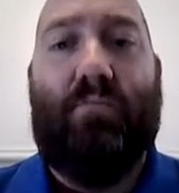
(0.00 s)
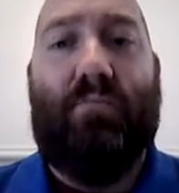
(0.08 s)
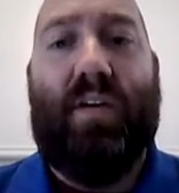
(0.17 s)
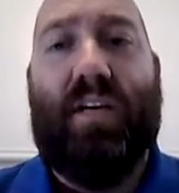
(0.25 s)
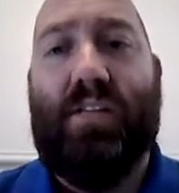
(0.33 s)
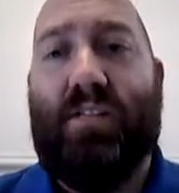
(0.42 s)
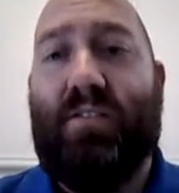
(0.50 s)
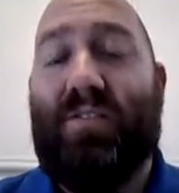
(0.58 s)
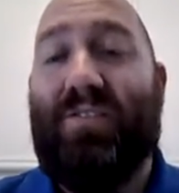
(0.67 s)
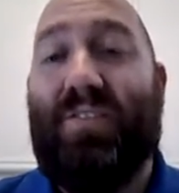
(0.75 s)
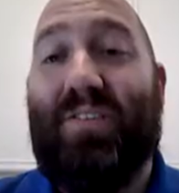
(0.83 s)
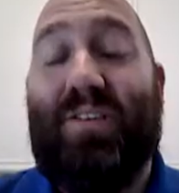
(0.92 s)
Because
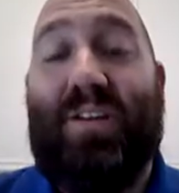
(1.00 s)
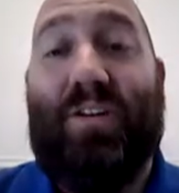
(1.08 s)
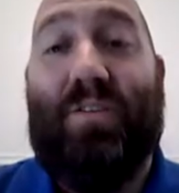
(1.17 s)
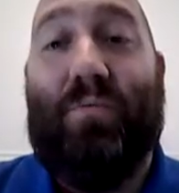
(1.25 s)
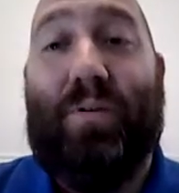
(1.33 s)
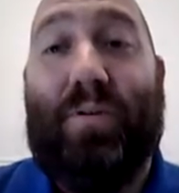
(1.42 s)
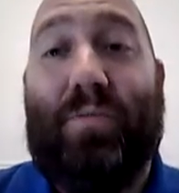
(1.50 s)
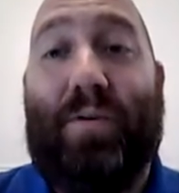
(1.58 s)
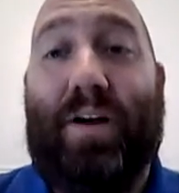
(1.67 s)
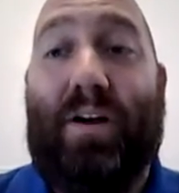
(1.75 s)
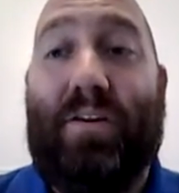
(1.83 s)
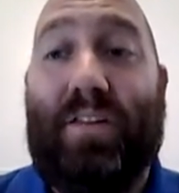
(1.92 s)

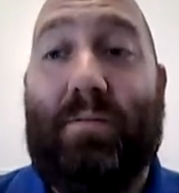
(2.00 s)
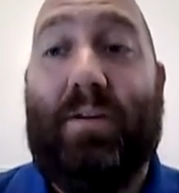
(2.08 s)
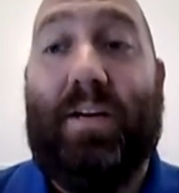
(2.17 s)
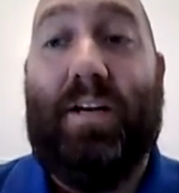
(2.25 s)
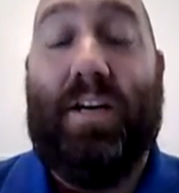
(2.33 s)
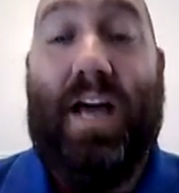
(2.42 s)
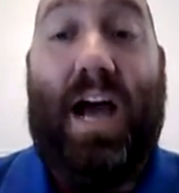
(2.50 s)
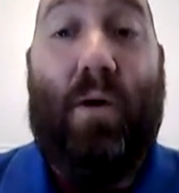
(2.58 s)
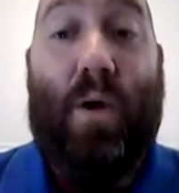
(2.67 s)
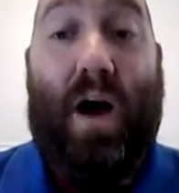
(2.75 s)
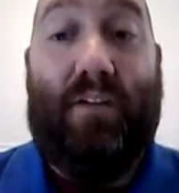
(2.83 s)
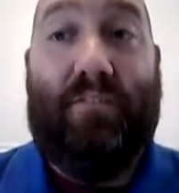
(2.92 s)
we are limited in
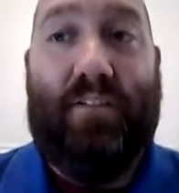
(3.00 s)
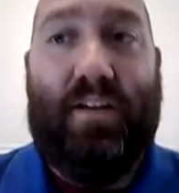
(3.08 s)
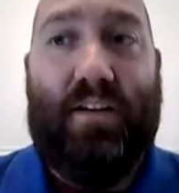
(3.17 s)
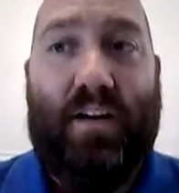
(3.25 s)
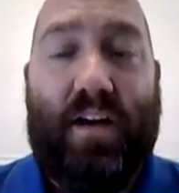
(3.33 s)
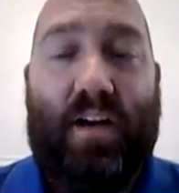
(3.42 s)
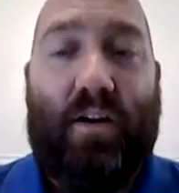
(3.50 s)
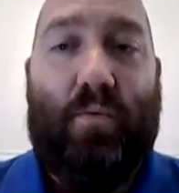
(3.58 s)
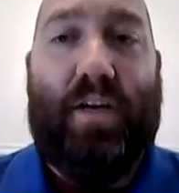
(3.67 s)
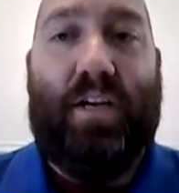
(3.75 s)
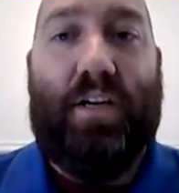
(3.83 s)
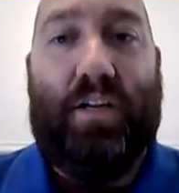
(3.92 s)
how often
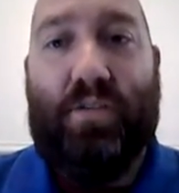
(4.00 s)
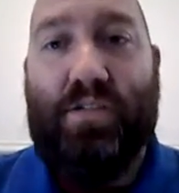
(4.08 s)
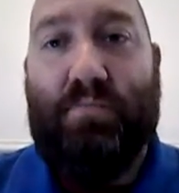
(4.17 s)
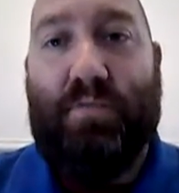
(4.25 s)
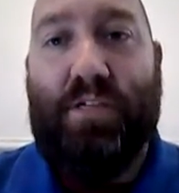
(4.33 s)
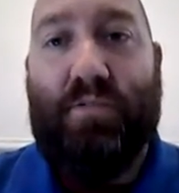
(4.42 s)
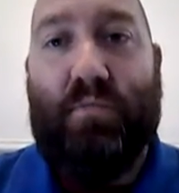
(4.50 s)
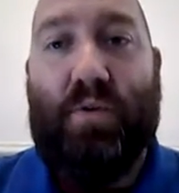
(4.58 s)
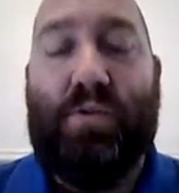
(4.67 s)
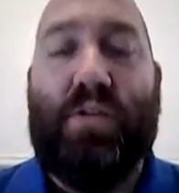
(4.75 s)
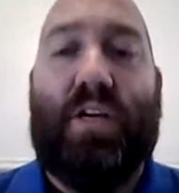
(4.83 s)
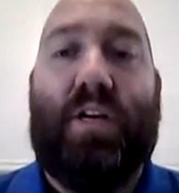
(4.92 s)
we can use a piece of
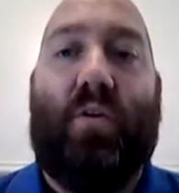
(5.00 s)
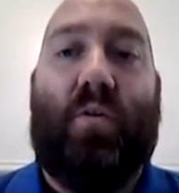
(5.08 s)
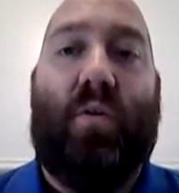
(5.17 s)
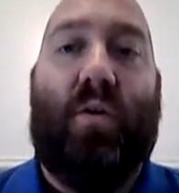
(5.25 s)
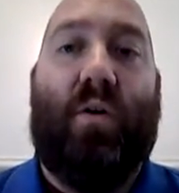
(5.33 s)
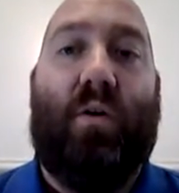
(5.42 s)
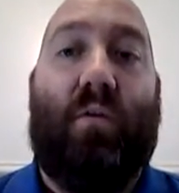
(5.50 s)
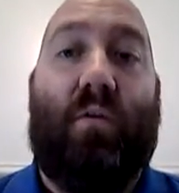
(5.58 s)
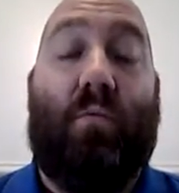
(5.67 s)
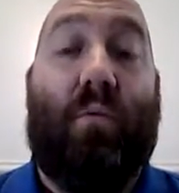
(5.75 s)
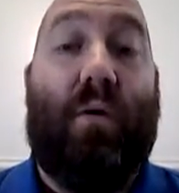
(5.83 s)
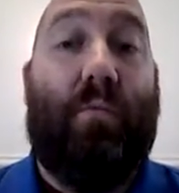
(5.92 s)
music or
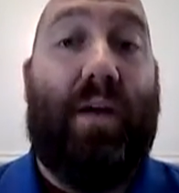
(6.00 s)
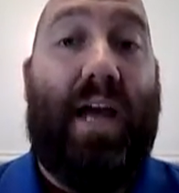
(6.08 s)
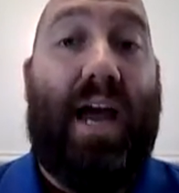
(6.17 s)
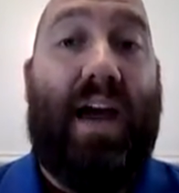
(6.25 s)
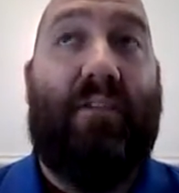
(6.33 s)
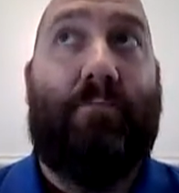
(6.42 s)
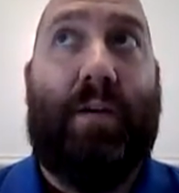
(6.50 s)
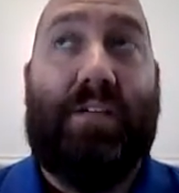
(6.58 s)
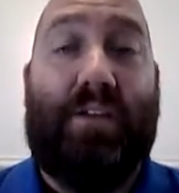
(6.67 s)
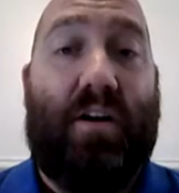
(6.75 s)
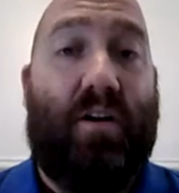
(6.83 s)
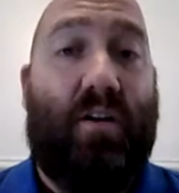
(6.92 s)
what we have
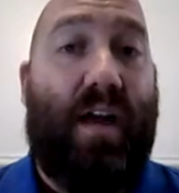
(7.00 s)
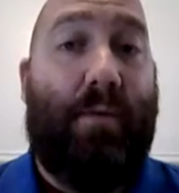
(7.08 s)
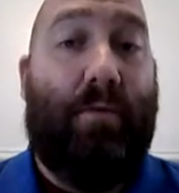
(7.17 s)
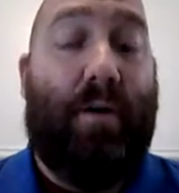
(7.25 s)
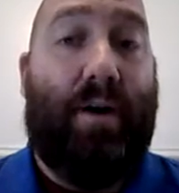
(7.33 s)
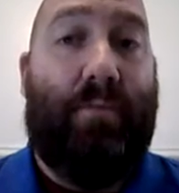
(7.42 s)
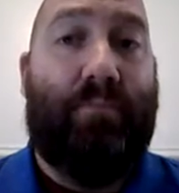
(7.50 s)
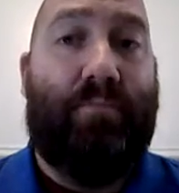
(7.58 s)
based on our library.